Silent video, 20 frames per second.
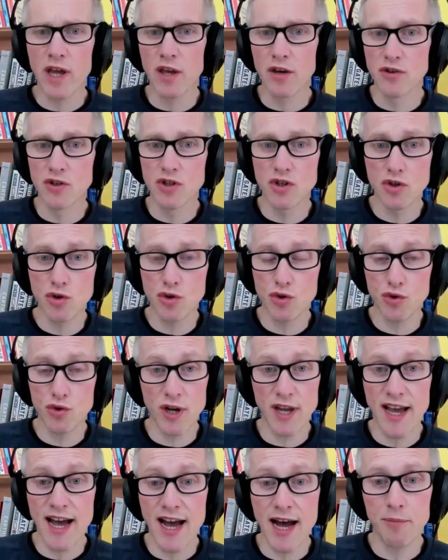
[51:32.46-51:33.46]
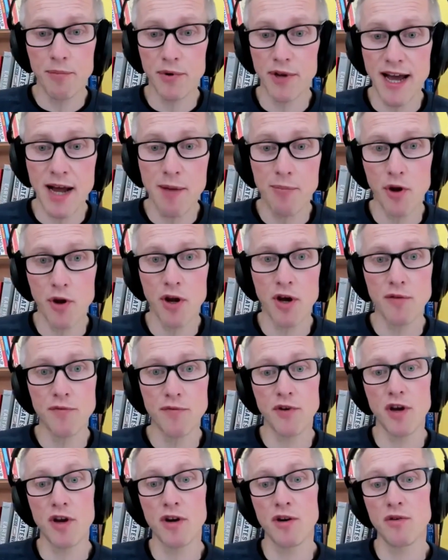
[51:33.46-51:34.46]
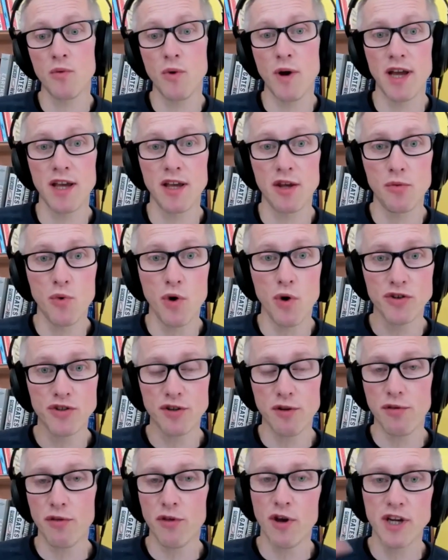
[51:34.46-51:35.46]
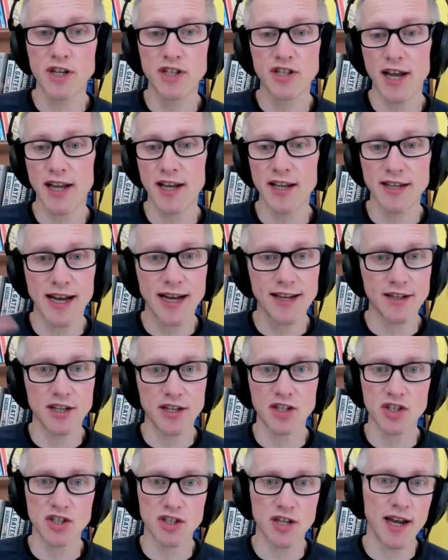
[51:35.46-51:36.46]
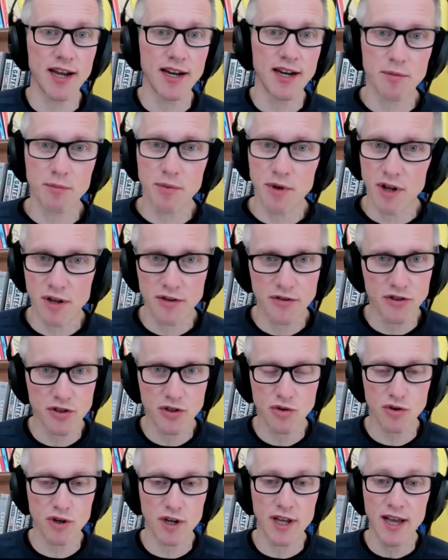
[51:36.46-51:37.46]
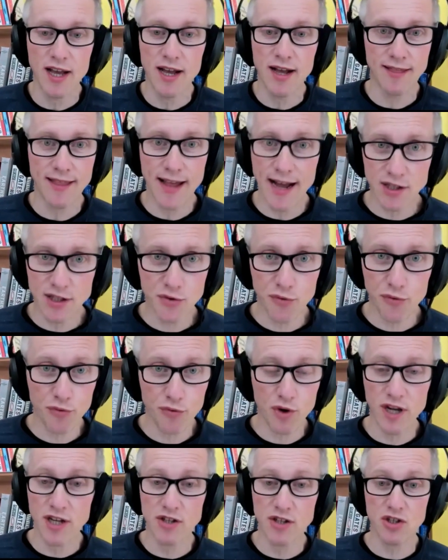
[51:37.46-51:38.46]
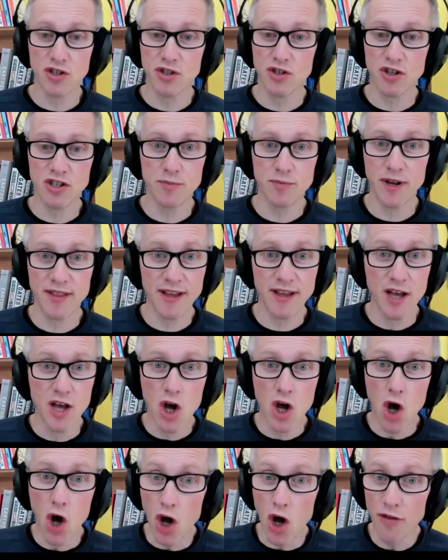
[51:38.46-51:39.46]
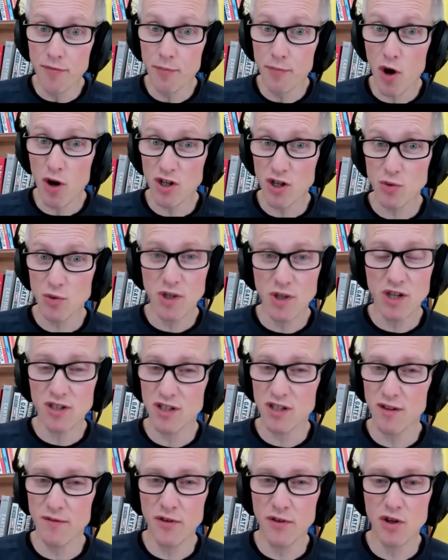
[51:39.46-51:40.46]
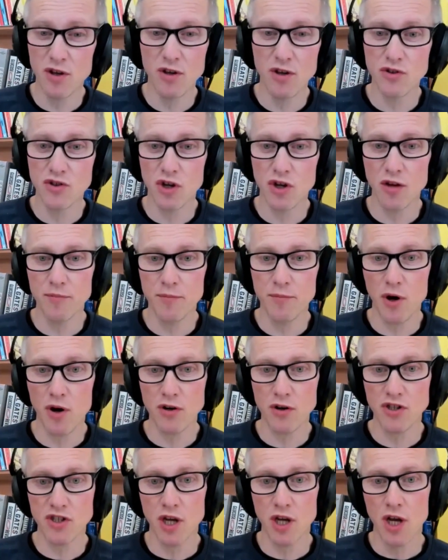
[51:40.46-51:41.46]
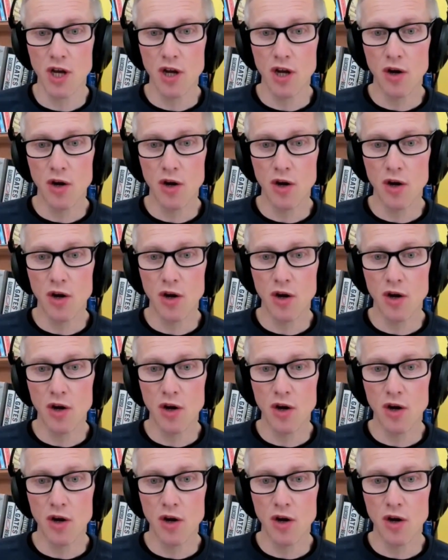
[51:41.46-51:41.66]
use Tree App, an app on our phone where you watch a 30-second ad each day and it plants a tree. That's free, doesn't cost me anything. Oddbox we use, and if you use Oddbox,